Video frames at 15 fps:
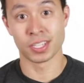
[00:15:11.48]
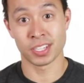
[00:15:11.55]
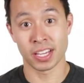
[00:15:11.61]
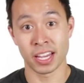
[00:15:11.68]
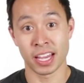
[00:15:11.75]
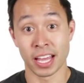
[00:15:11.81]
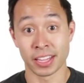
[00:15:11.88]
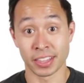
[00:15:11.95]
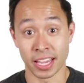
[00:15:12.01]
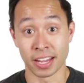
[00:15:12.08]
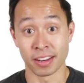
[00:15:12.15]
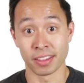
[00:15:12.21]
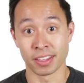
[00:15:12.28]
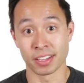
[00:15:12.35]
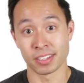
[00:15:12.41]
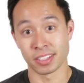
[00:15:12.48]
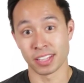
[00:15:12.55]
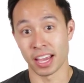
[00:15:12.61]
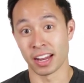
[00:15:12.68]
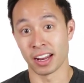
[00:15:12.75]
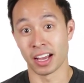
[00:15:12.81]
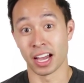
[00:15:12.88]
To say at the end of this
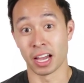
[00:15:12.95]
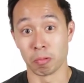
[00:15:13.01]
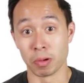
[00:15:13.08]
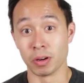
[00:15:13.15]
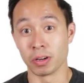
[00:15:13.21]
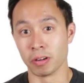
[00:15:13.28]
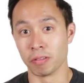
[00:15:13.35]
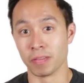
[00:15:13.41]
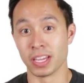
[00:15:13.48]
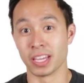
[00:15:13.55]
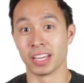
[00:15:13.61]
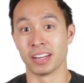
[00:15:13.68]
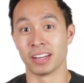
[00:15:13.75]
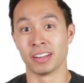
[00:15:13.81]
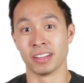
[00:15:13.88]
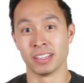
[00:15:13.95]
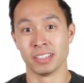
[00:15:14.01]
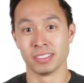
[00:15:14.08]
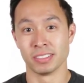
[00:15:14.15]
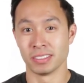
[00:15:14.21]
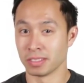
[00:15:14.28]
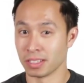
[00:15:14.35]
that I will go vegan,
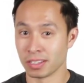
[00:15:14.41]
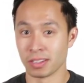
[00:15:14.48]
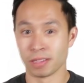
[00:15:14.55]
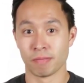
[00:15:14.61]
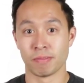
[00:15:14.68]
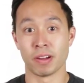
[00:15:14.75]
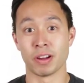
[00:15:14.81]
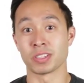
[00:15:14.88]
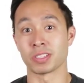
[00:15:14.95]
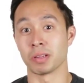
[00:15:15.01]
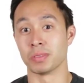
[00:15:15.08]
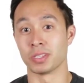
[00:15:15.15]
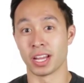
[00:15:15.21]
very slim